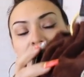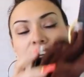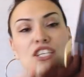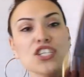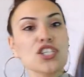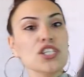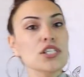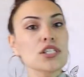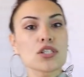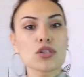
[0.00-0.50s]

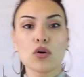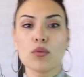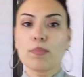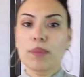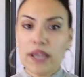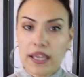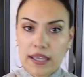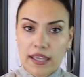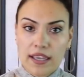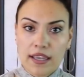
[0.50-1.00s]
she's so
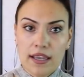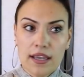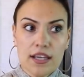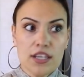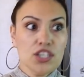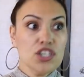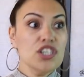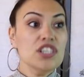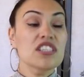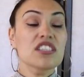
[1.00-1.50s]
picky.
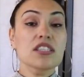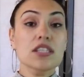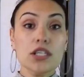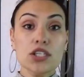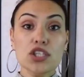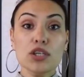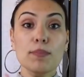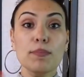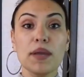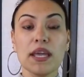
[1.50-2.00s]
She's
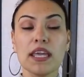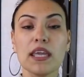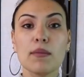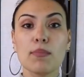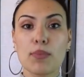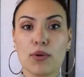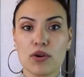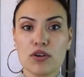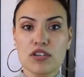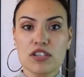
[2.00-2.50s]
such a picky
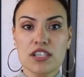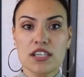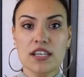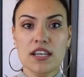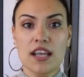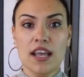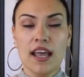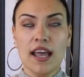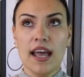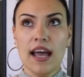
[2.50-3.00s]
person.
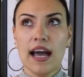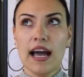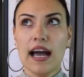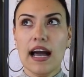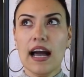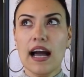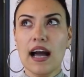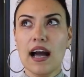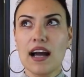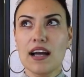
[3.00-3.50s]

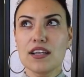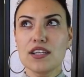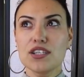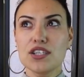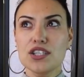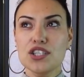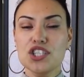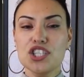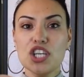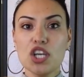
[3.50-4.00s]

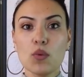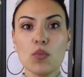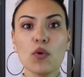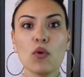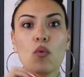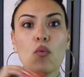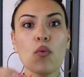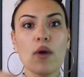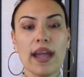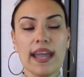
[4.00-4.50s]
She
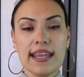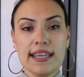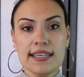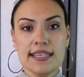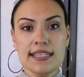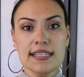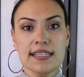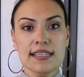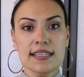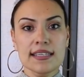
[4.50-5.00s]
will
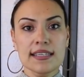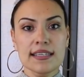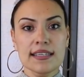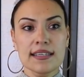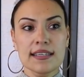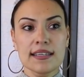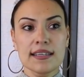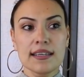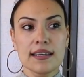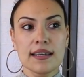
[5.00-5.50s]
wait
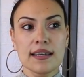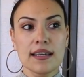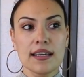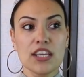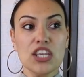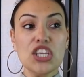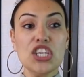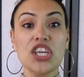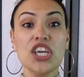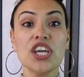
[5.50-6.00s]

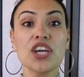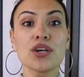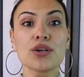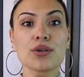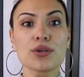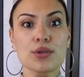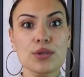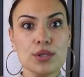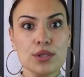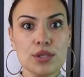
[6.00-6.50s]

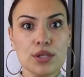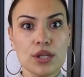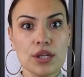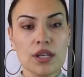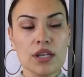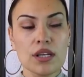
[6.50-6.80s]
years